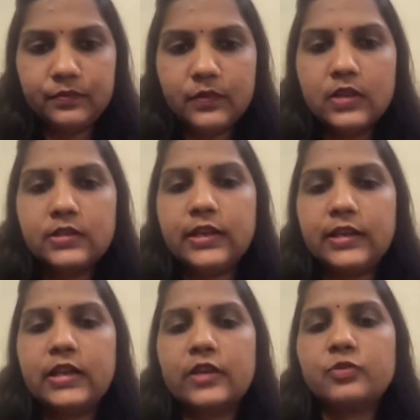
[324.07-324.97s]
see, it
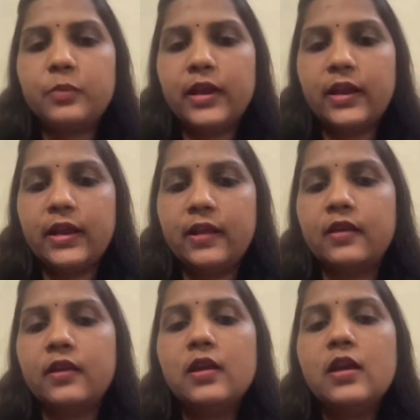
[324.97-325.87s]
gives me an
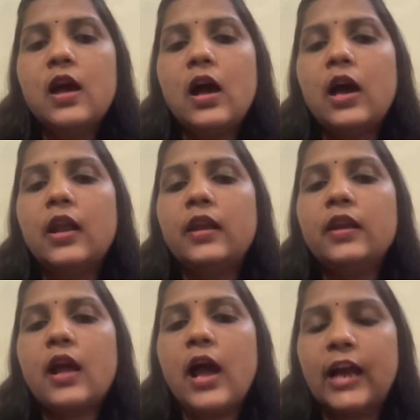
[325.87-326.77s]
error,
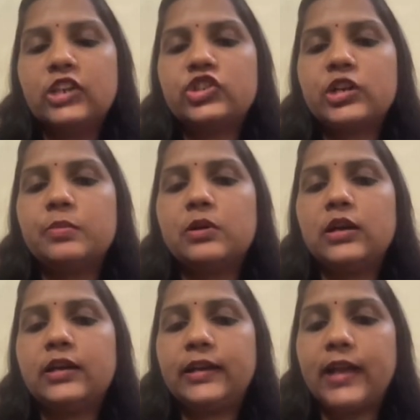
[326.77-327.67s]
unhashable
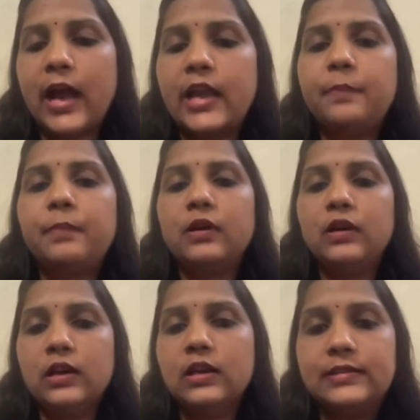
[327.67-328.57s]
type
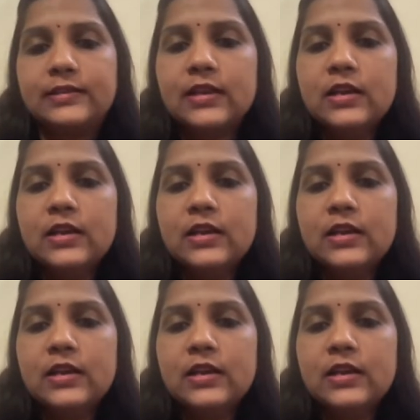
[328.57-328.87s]
list.